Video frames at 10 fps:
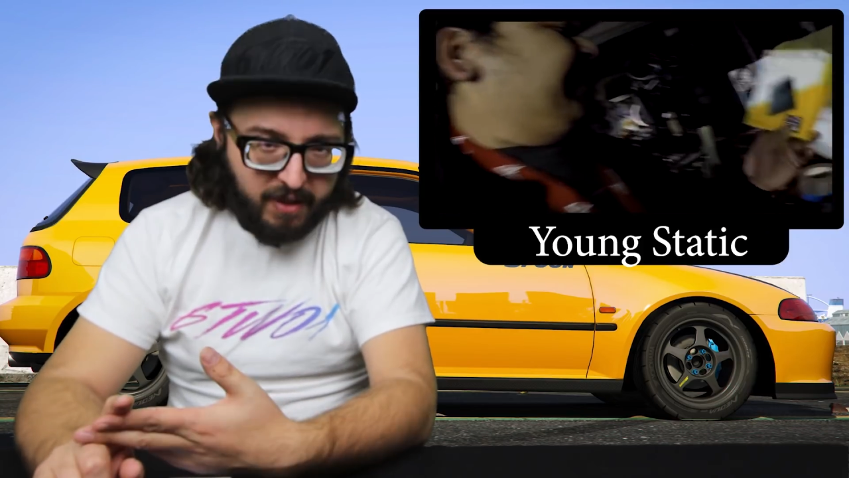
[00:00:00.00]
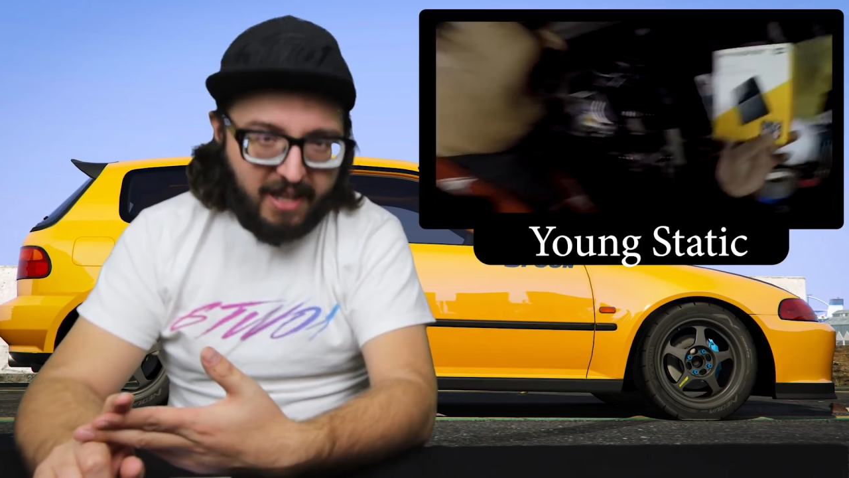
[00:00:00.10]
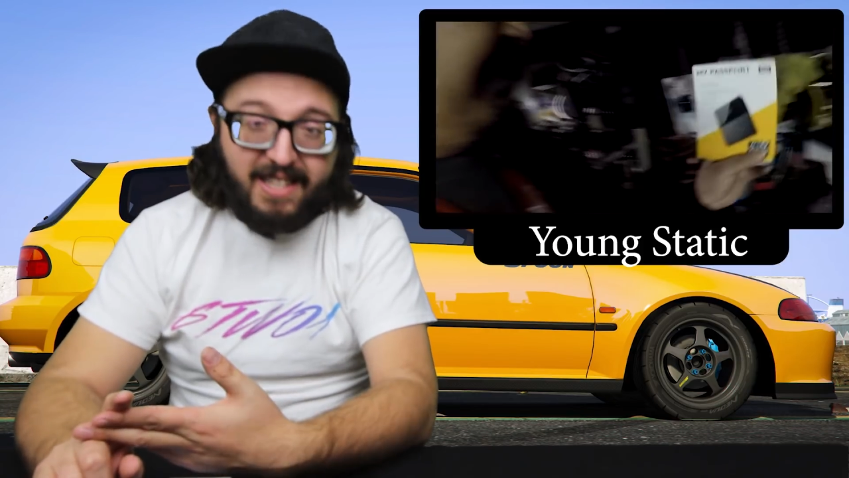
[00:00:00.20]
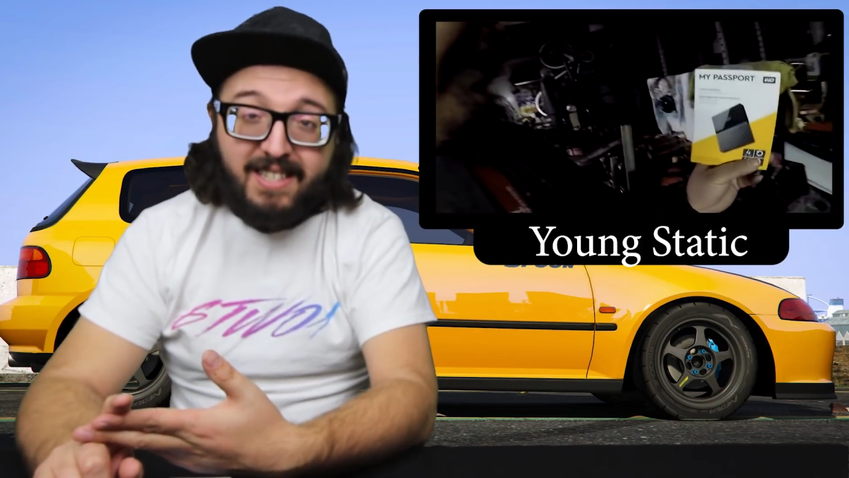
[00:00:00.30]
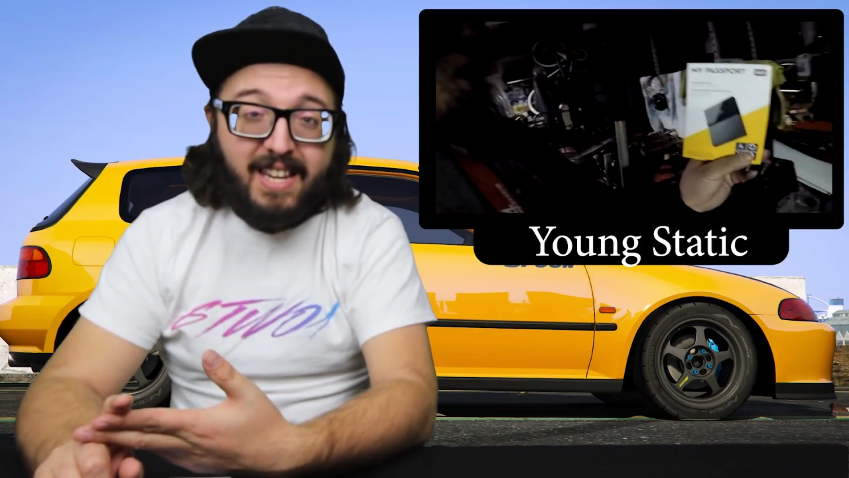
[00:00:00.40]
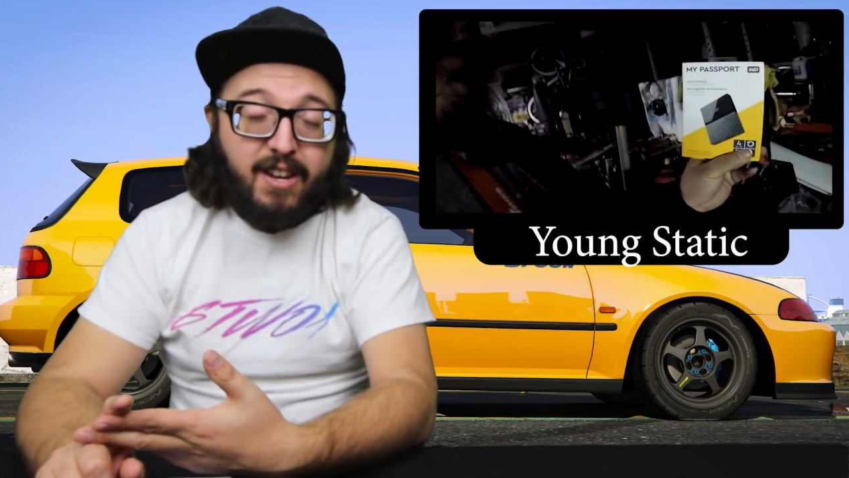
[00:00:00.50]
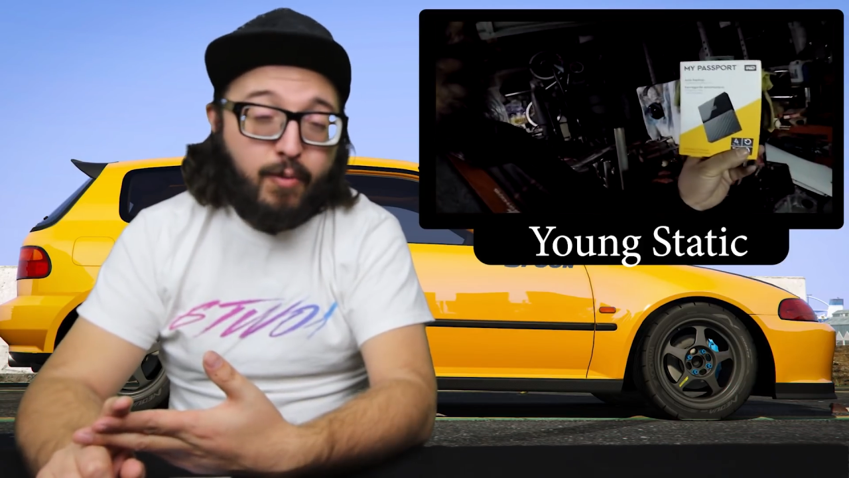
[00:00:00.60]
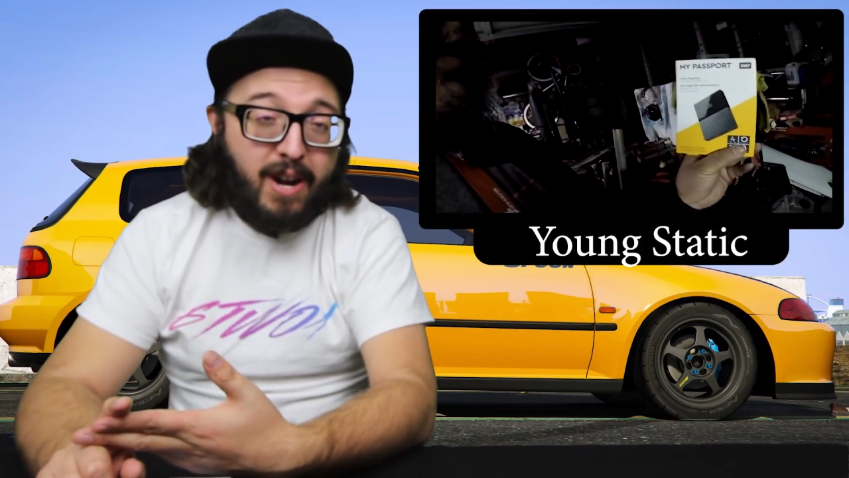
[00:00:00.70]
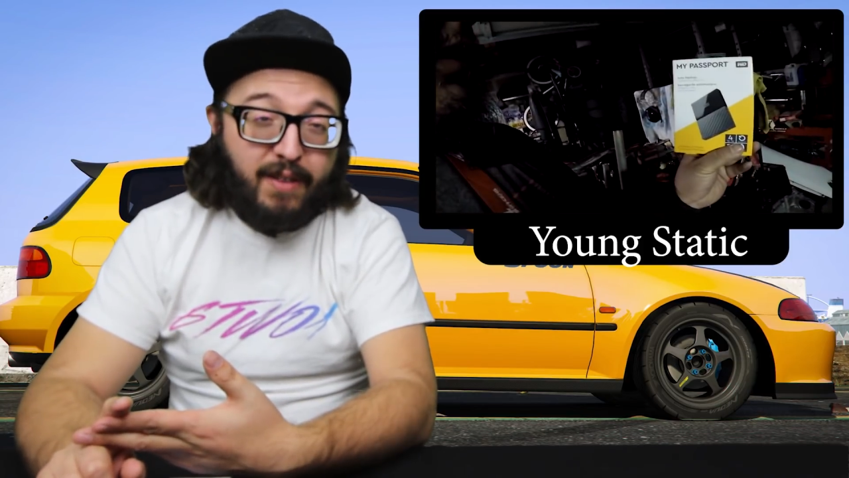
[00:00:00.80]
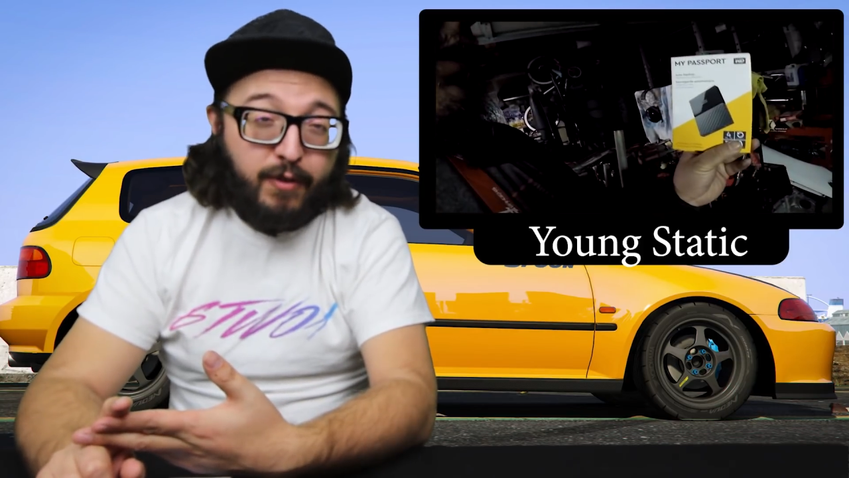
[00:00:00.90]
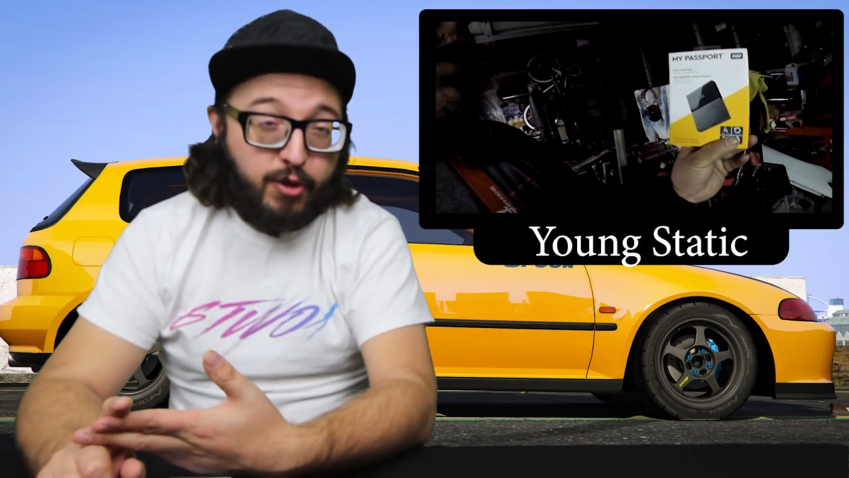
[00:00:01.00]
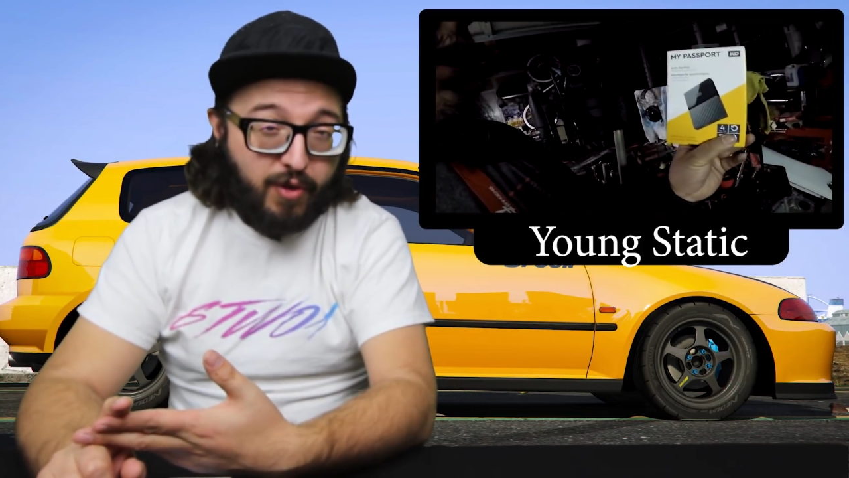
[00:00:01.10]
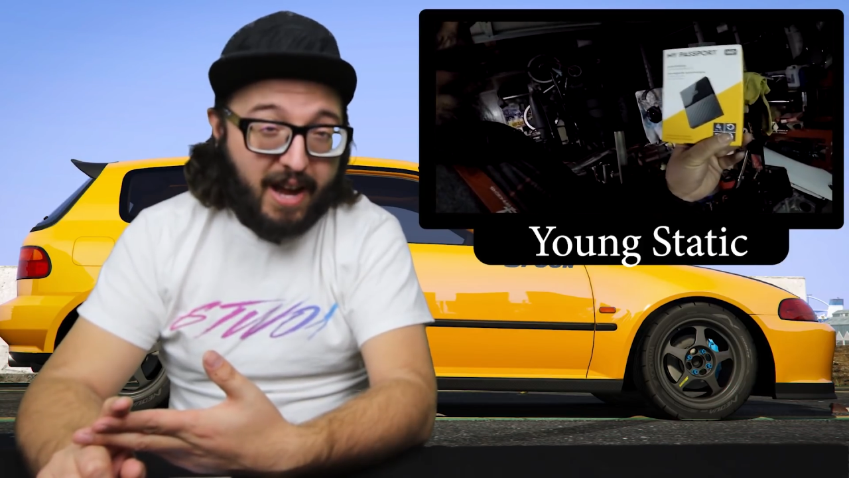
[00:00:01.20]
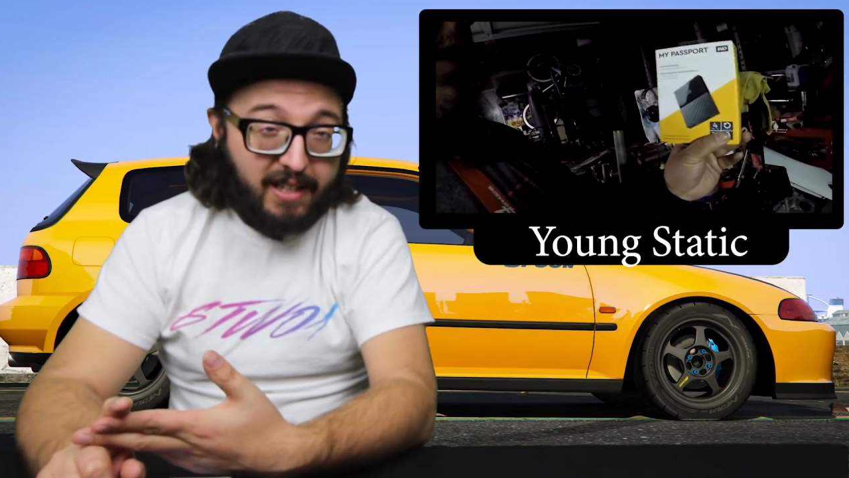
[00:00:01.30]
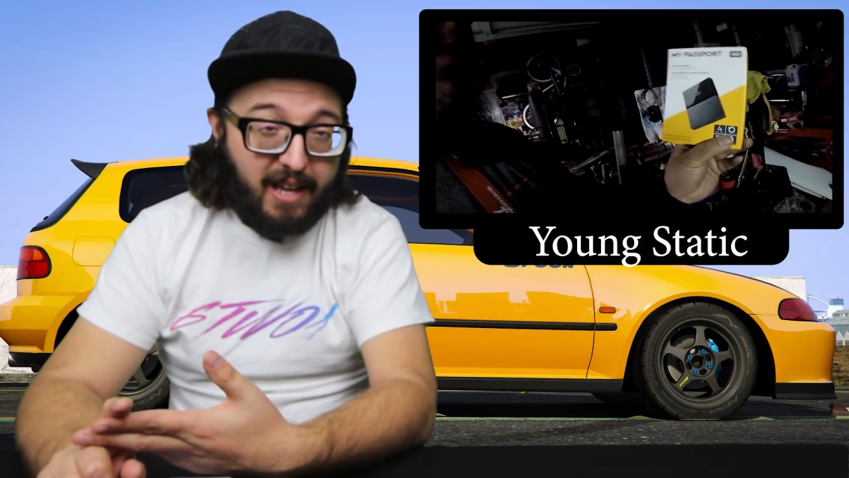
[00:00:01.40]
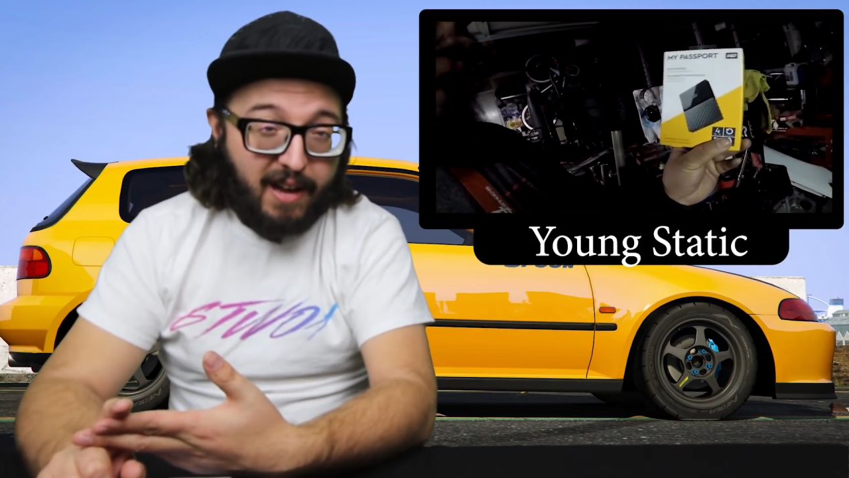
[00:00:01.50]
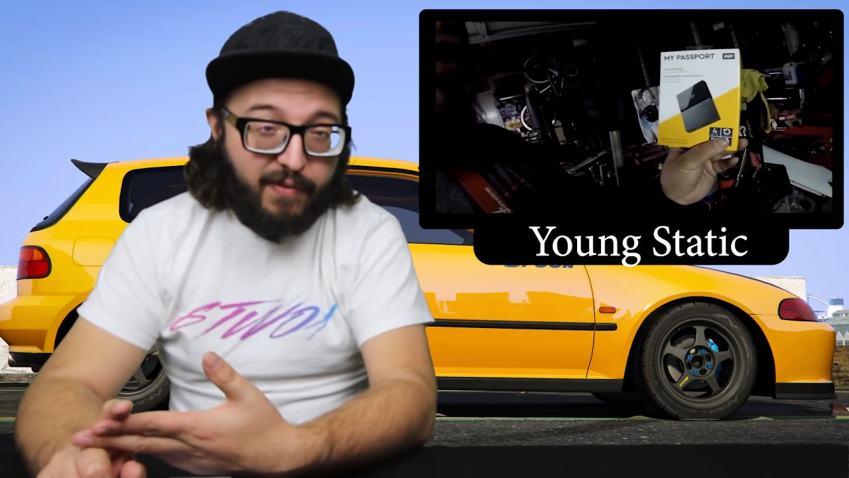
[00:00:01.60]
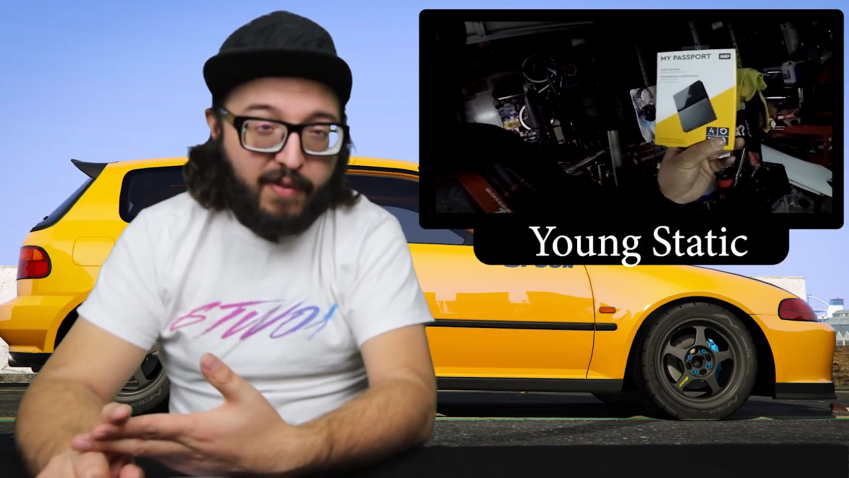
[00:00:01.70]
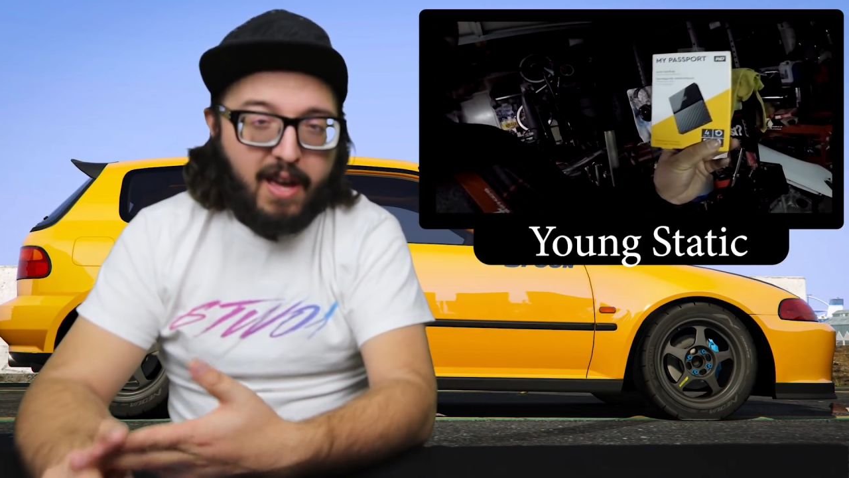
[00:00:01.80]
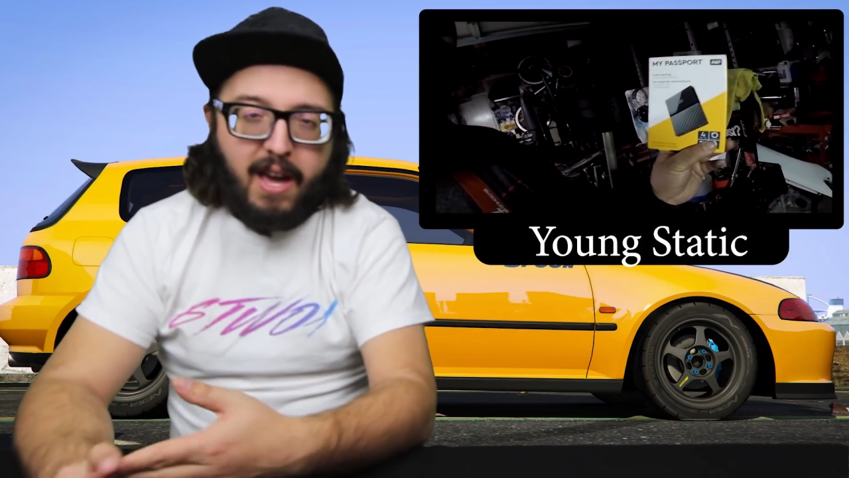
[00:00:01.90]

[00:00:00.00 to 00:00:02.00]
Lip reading: at least getting it ready for drag life.